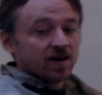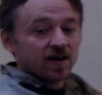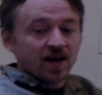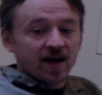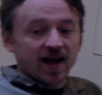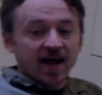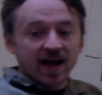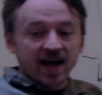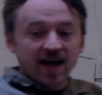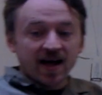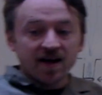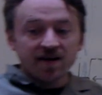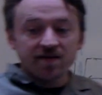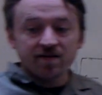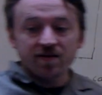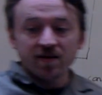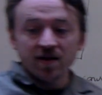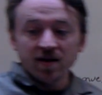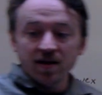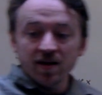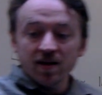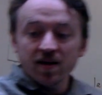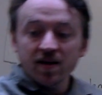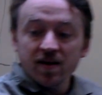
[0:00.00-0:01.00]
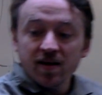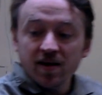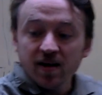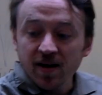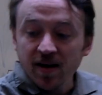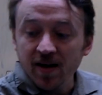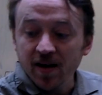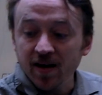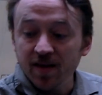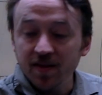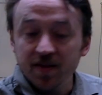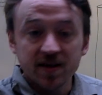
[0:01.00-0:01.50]
going to have
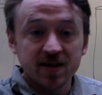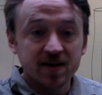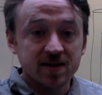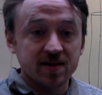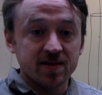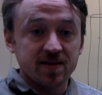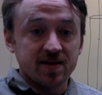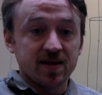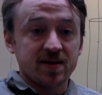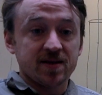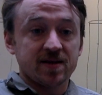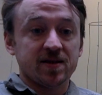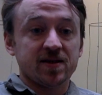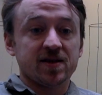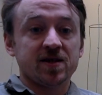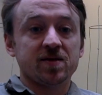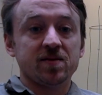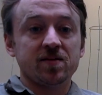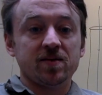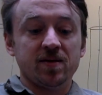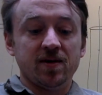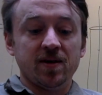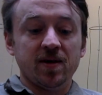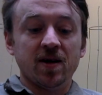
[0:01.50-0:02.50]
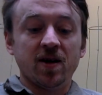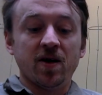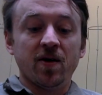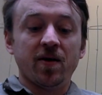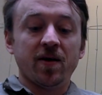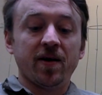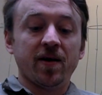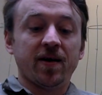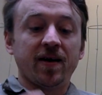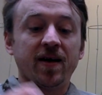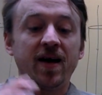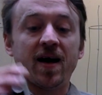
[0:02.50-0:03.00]
this is, you
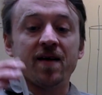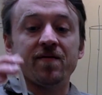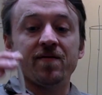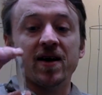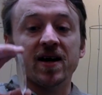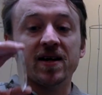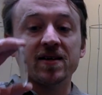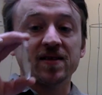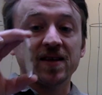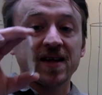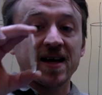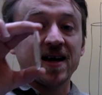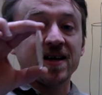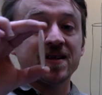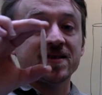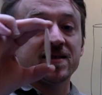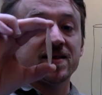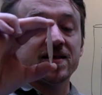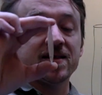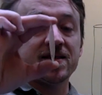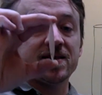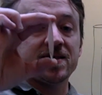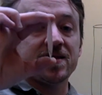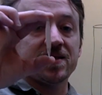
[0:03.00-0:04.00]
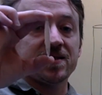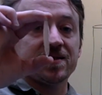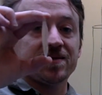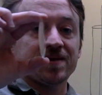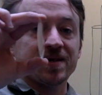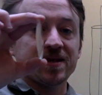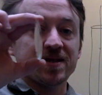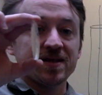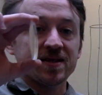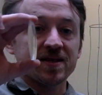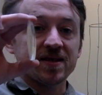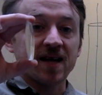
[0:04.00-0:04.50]
know, a convex lens, and this
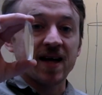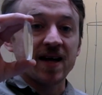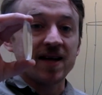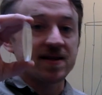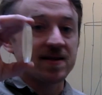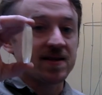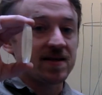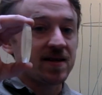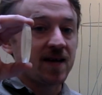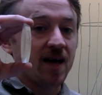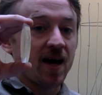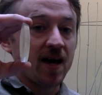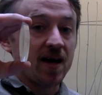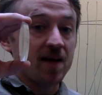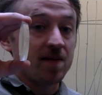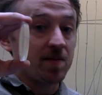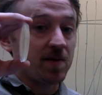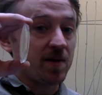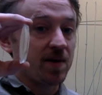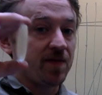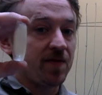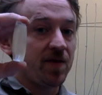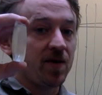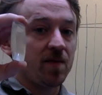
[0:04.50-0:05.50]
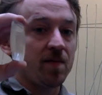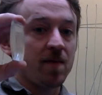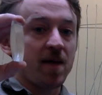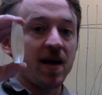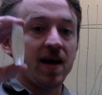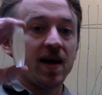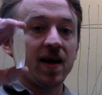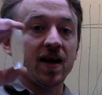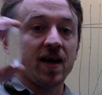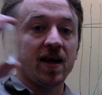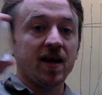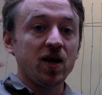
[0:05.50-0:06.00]
is nice and tight. But if you're
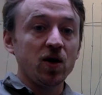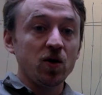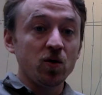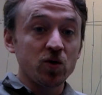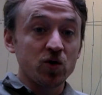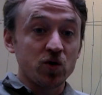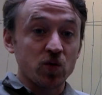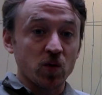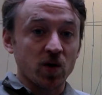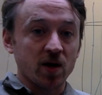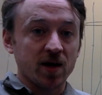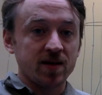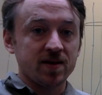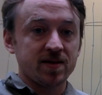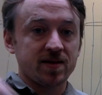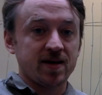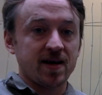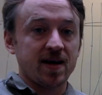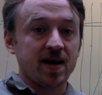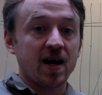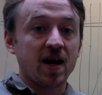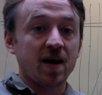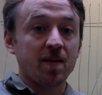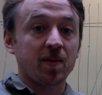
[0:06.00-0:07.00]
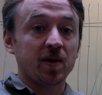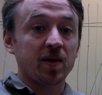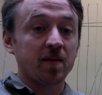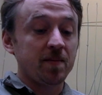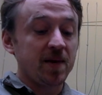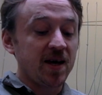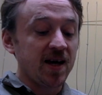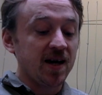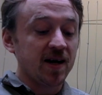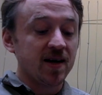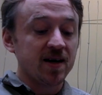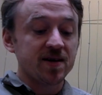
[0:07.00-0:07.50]
making a huge one, say a couple of
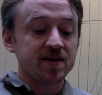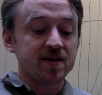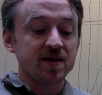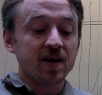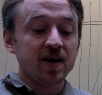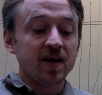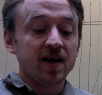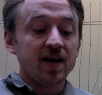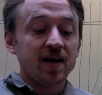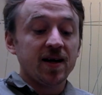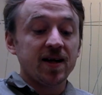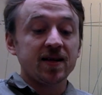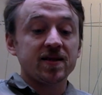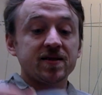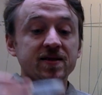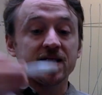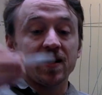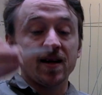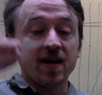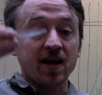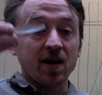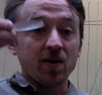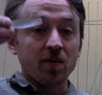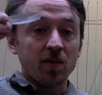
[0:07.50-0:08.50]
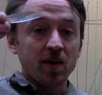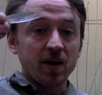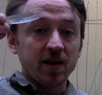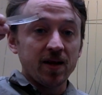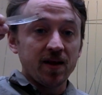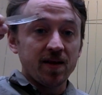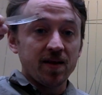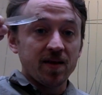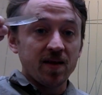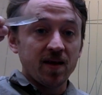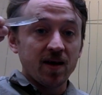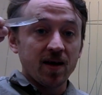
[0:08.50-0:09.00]
meters, it's going to get
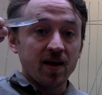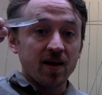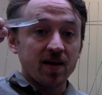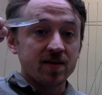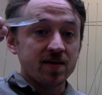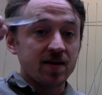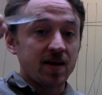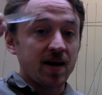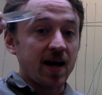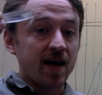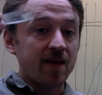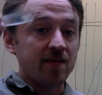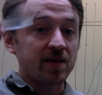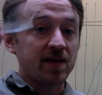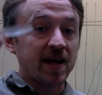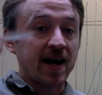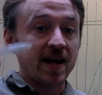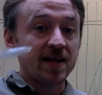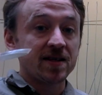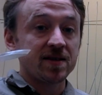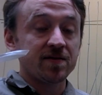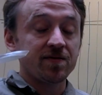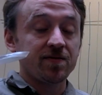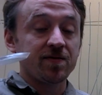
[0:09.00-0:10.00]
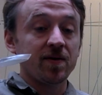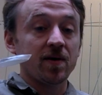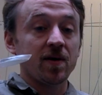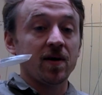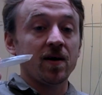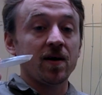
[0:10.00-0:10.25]
really thick. It's going to have lots of